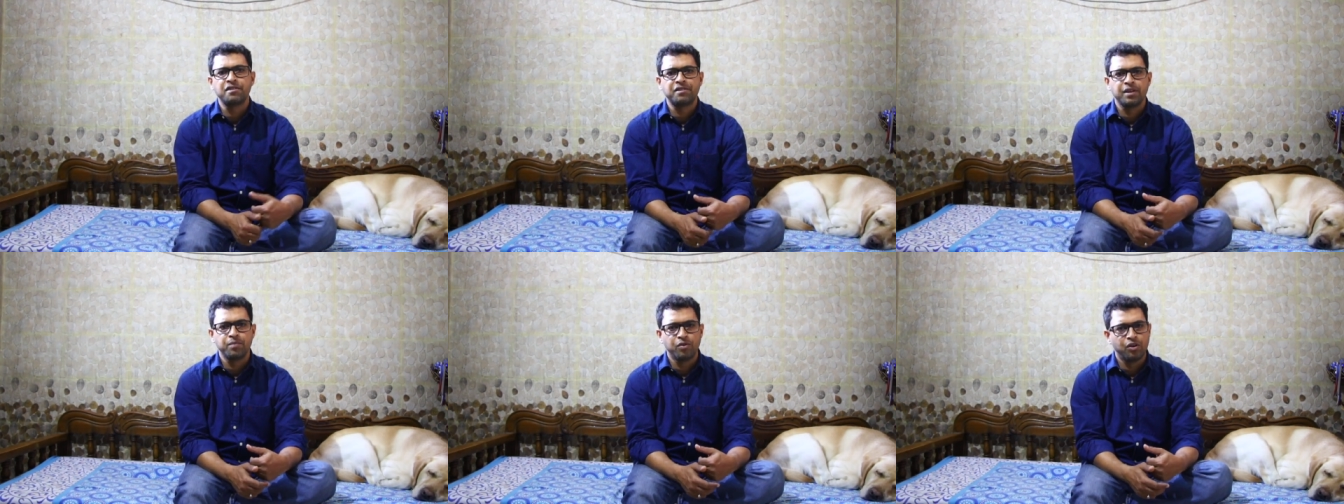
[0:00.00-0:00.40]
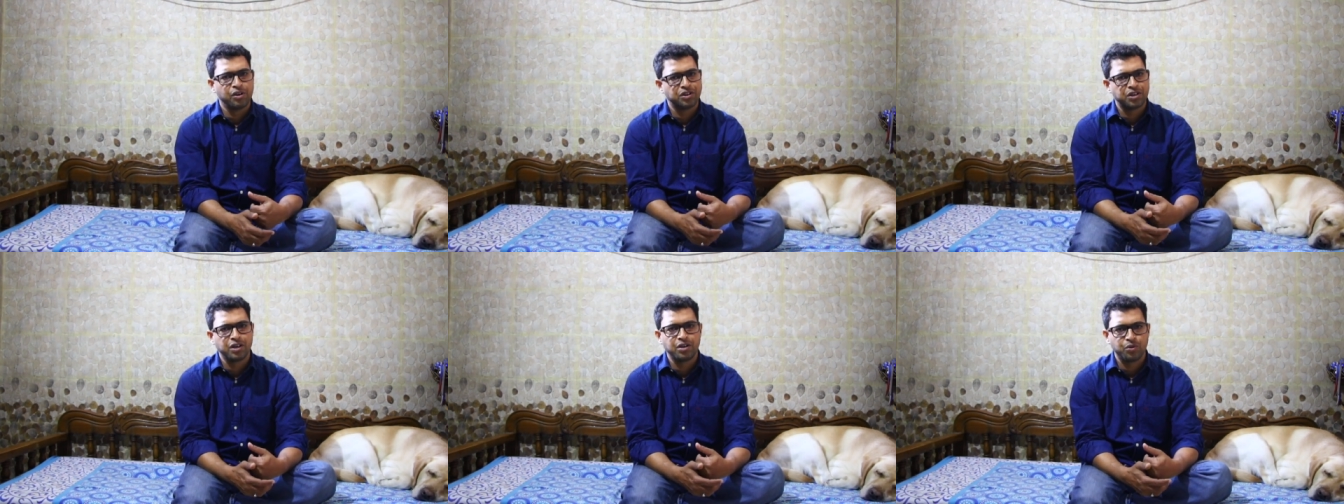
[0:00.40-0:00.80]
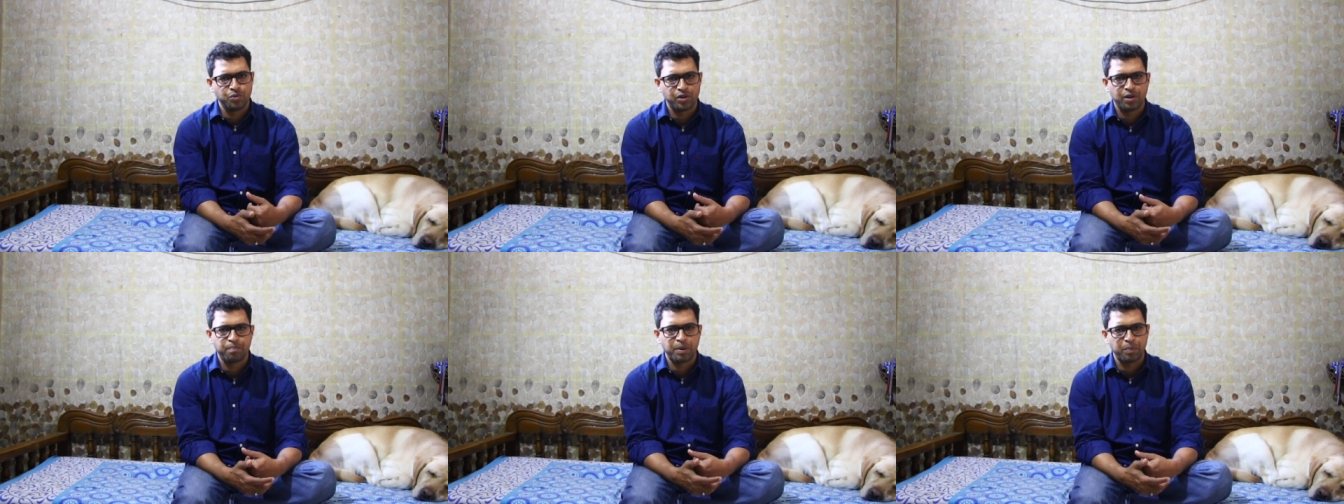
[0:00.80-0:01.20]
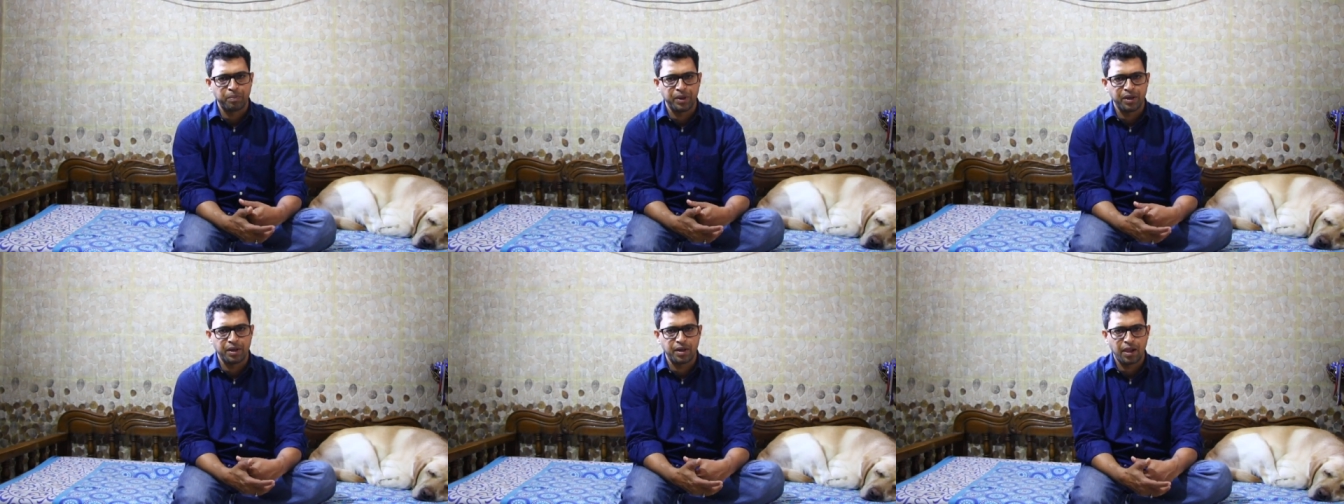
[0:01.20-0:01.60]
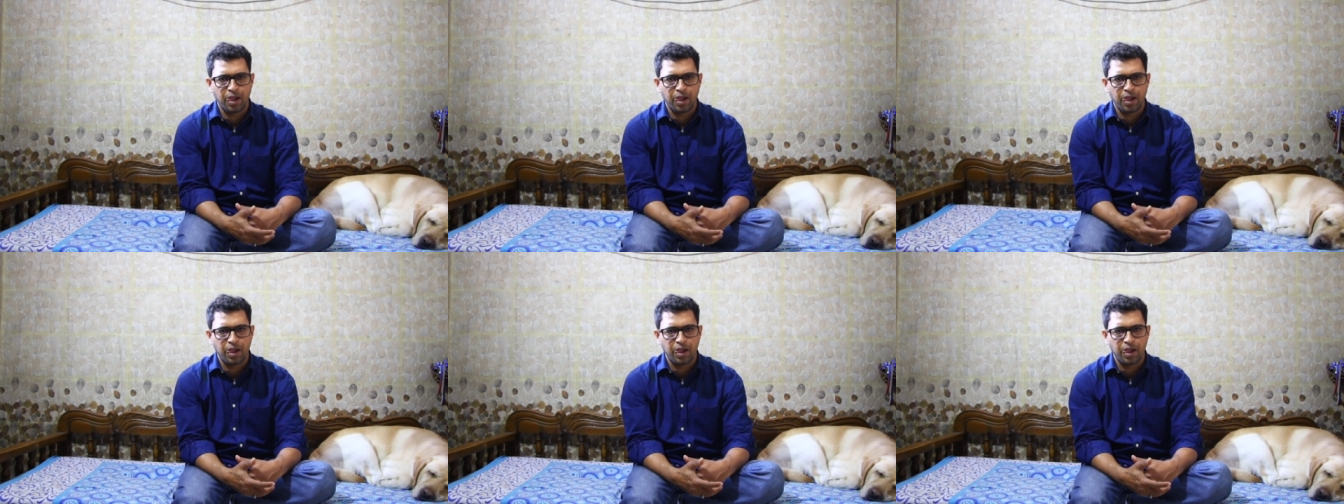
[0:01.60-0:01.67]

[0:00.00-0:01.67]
stimulation to the puppy.